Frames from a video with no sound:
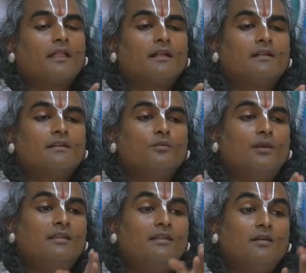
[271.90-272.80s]

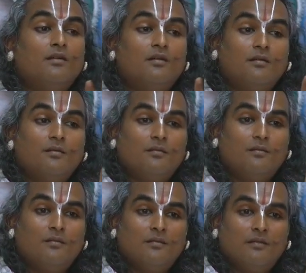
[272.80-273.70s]
when the
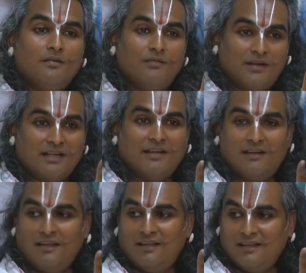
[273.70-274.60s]

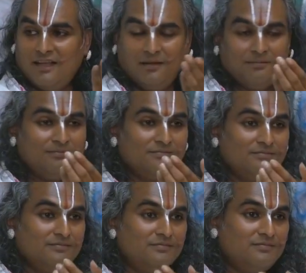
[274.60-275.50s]
Varkari came
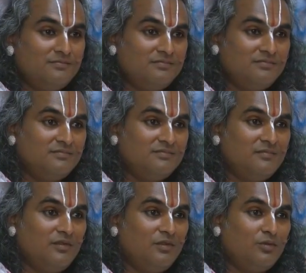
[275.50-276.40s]

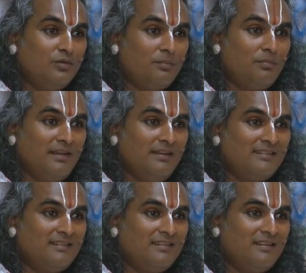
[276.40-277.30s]
to the
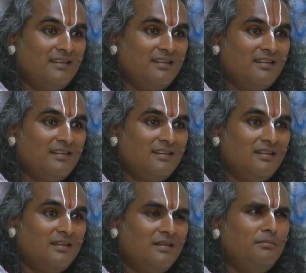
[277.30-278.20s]
place
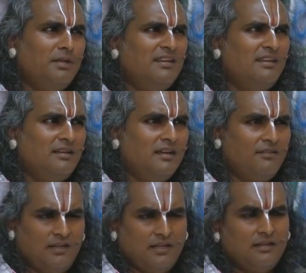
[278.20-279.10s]
in Bindi, I
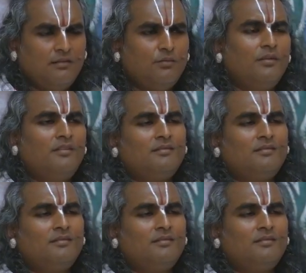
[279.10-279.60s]
think it was,